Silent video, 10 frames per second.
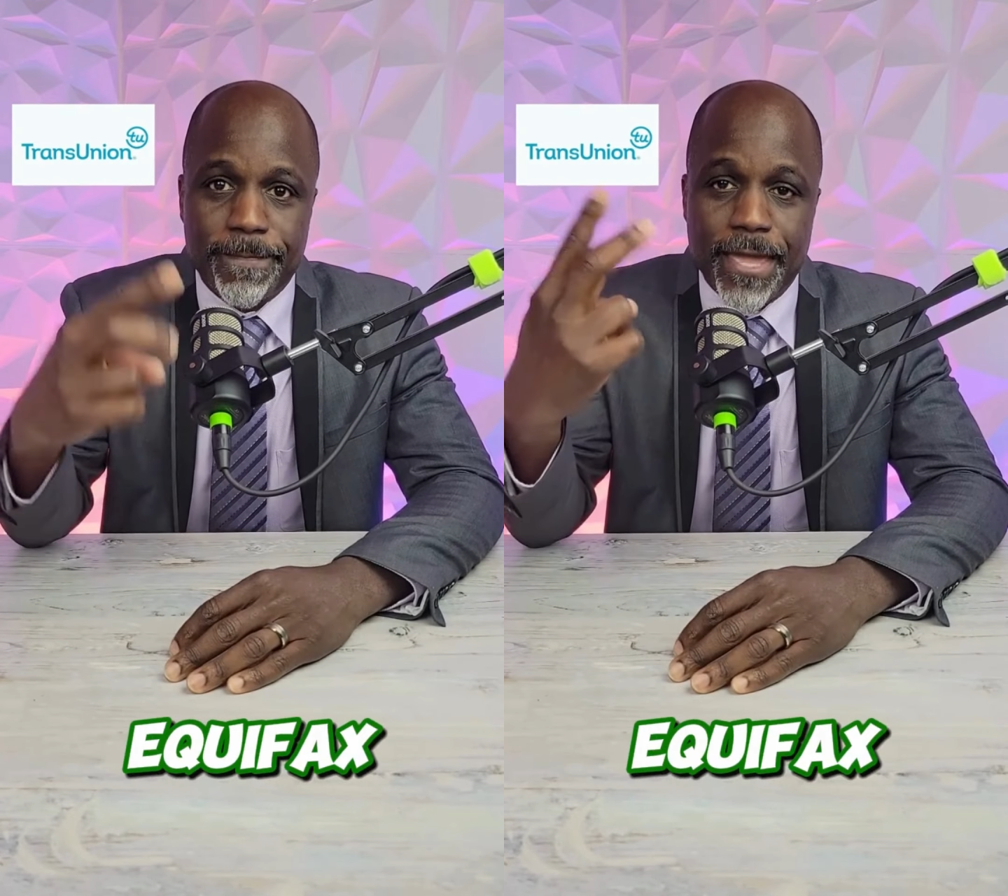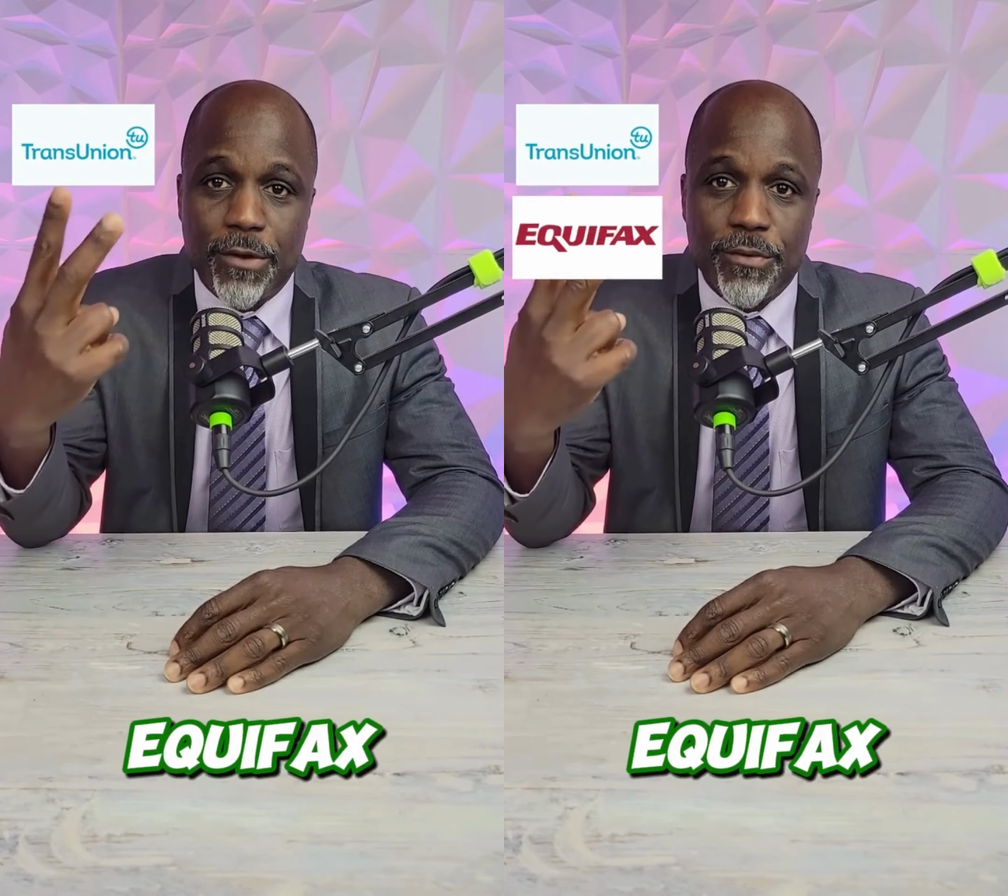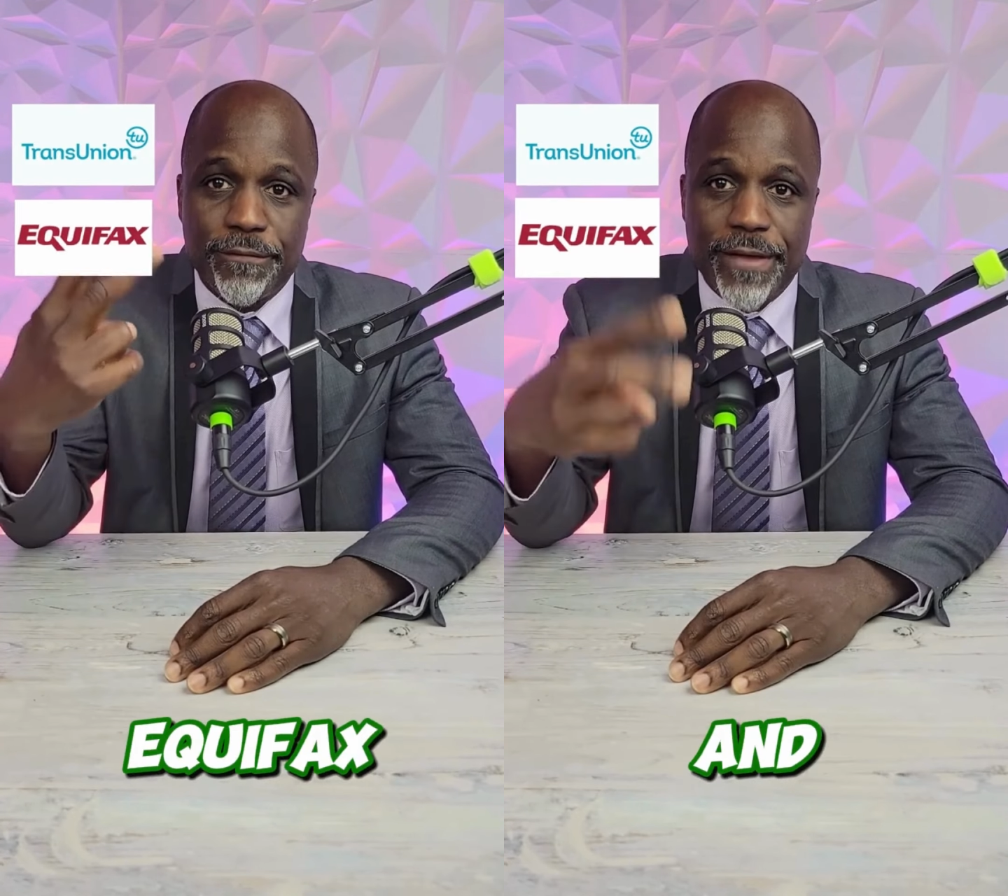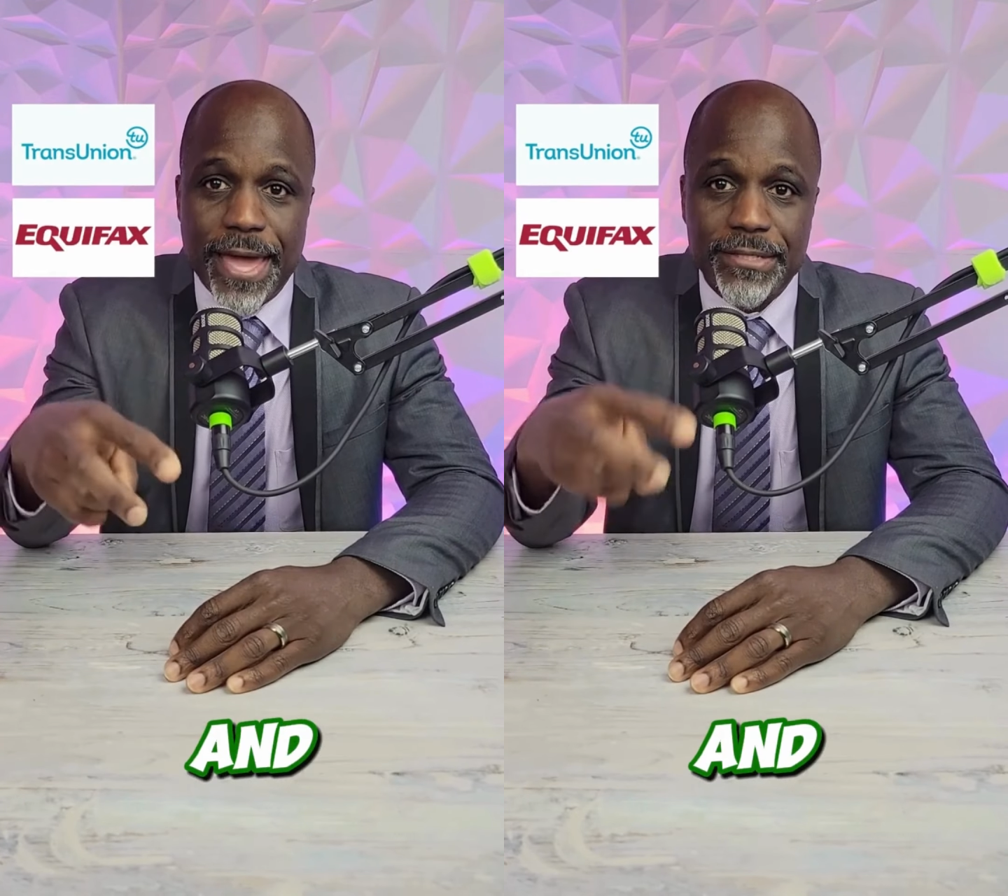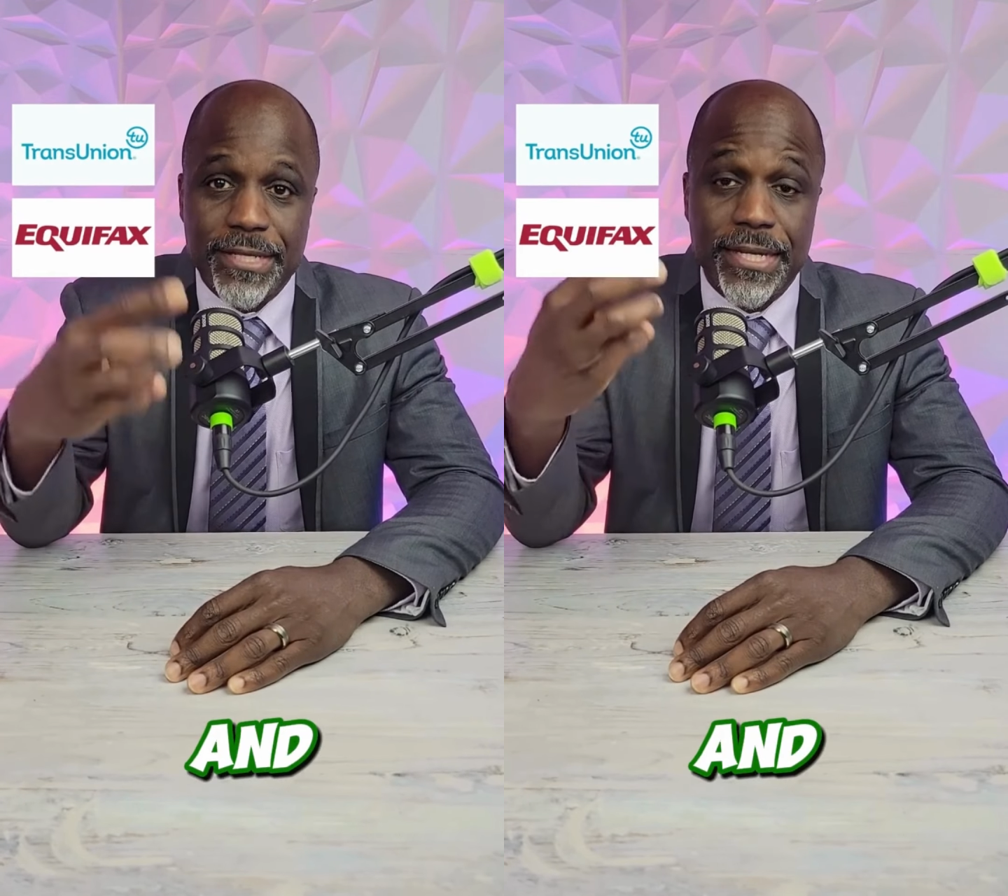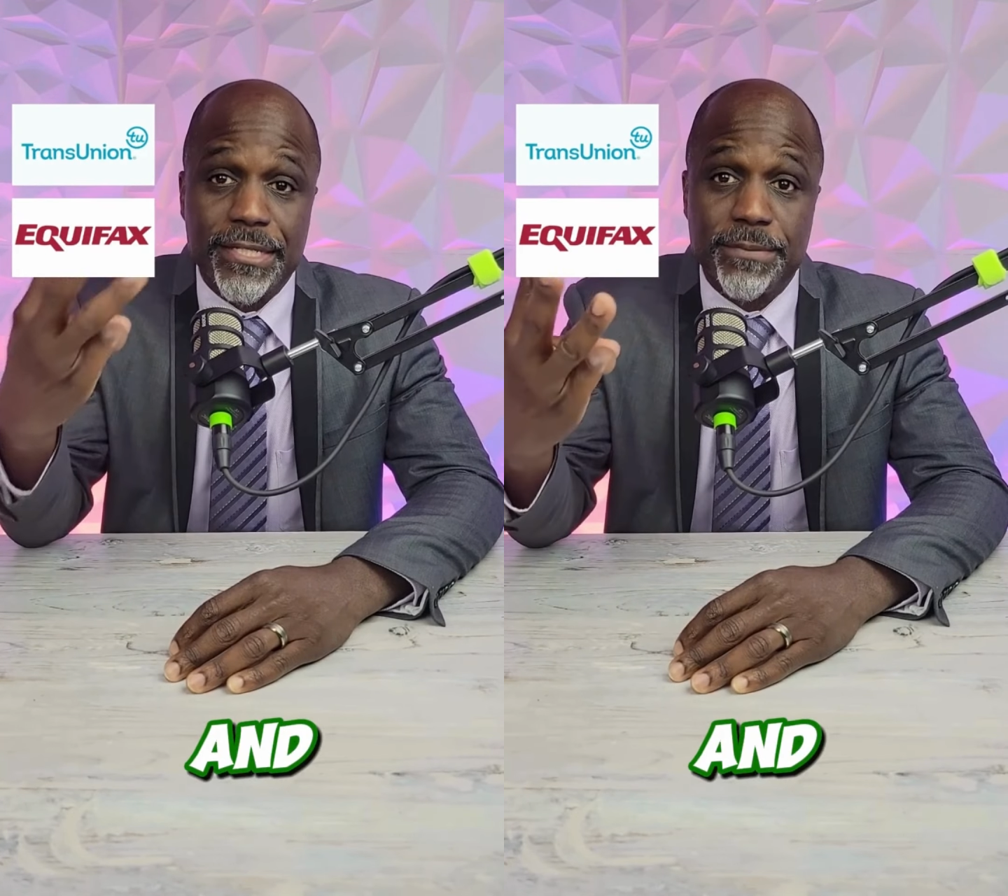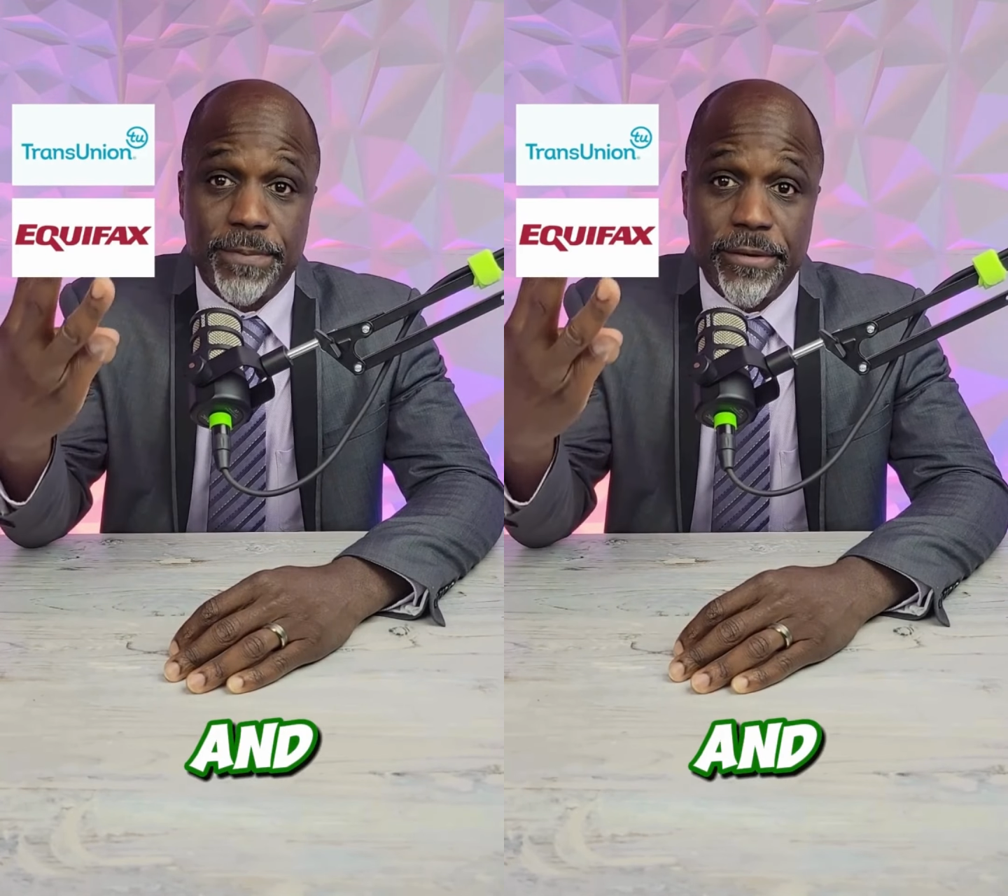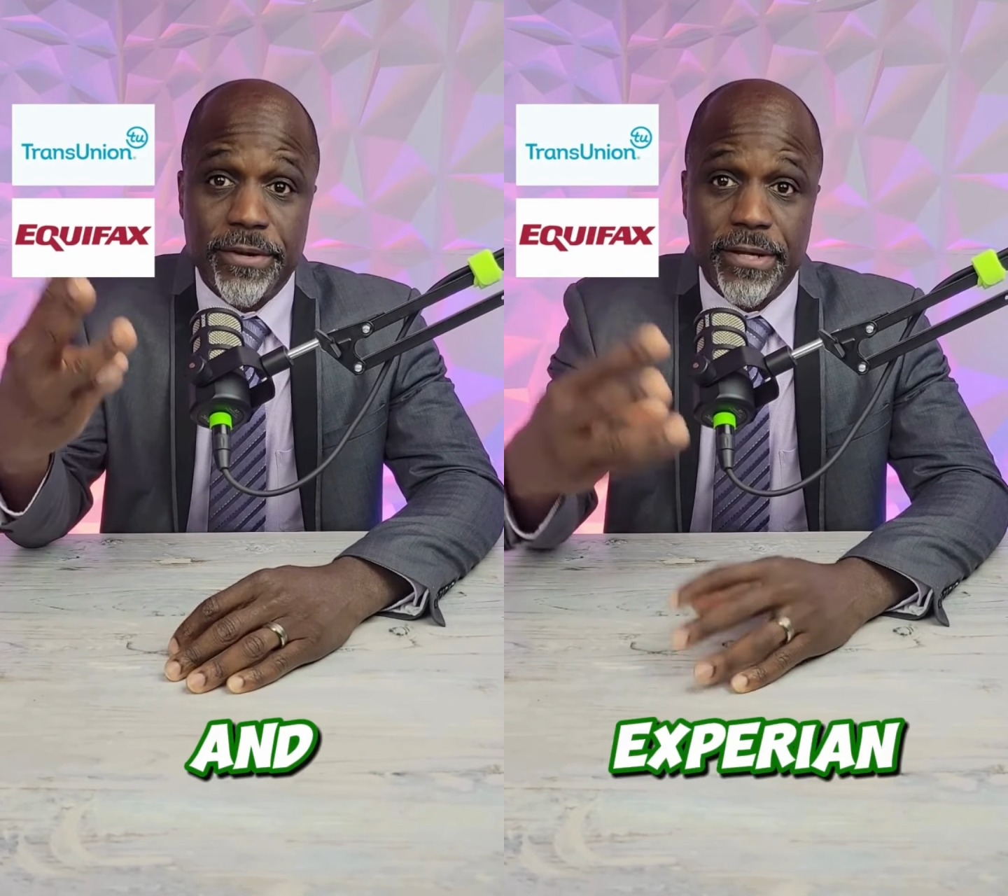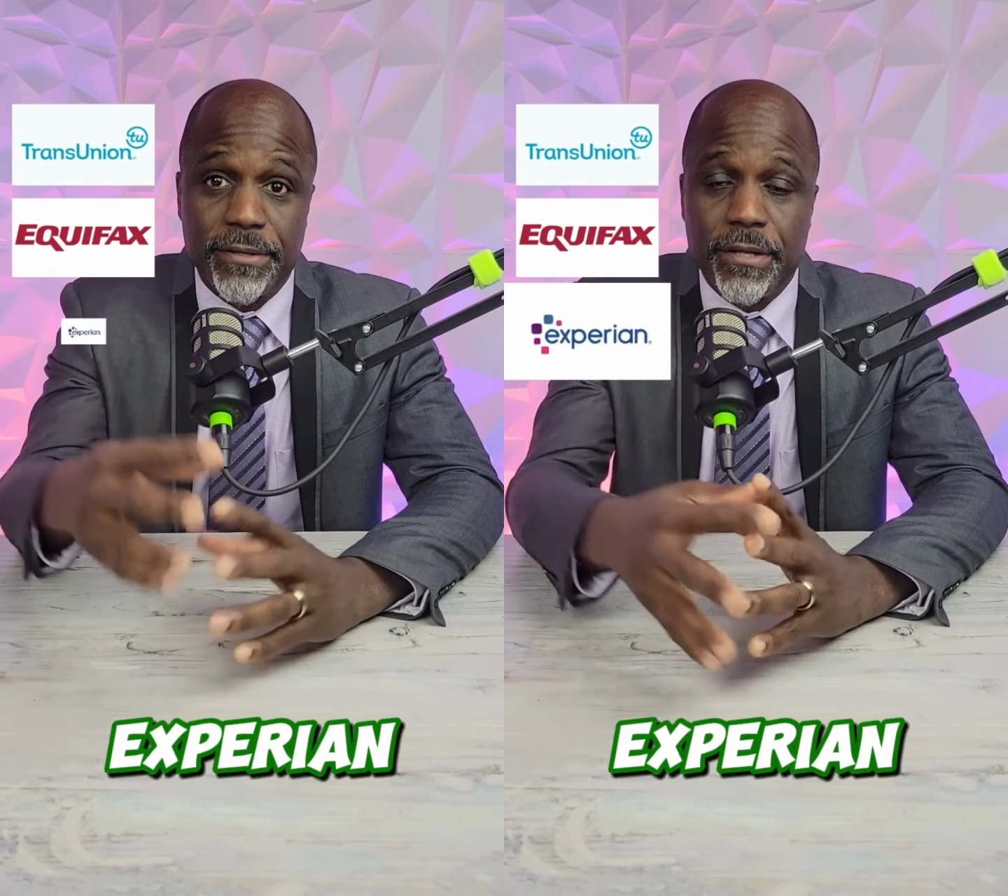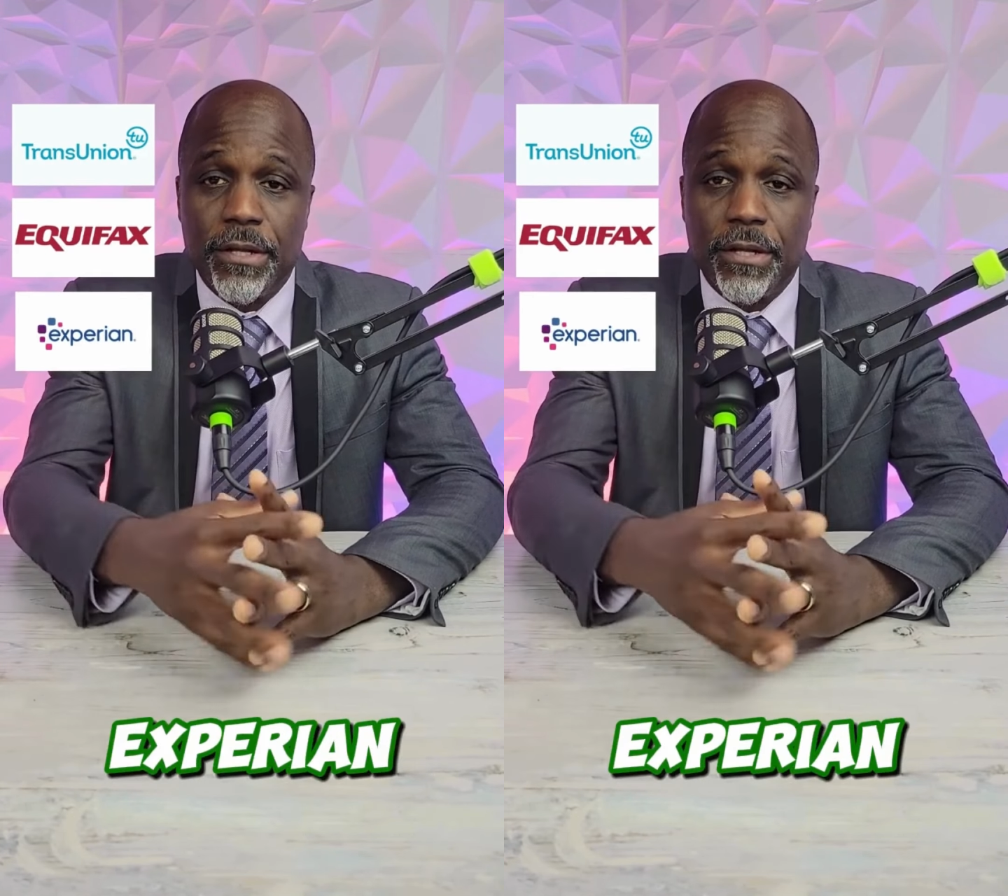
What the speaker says: Equifax, and Experian,